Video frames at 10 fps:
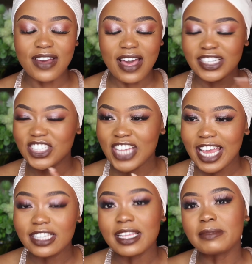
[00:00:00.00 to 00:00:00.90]

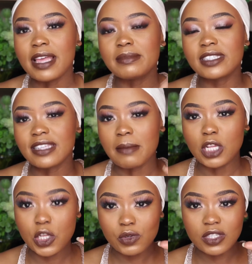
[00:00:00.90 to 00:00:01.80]
shiny, sometimes some
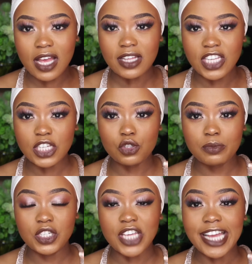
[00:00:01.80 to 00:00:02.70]
glues tend to
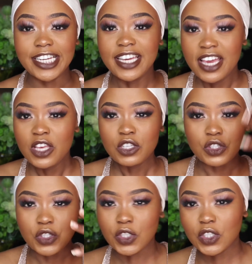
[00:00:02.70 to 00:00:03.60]
be shiny.
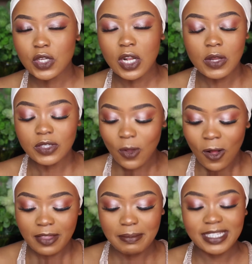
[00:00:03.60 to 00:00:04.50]
So to close
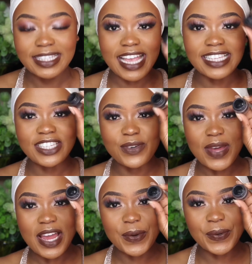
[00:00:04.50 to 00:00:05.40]
all the mistakes, you
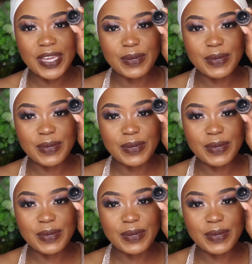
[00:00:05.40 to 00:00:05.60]
want to go in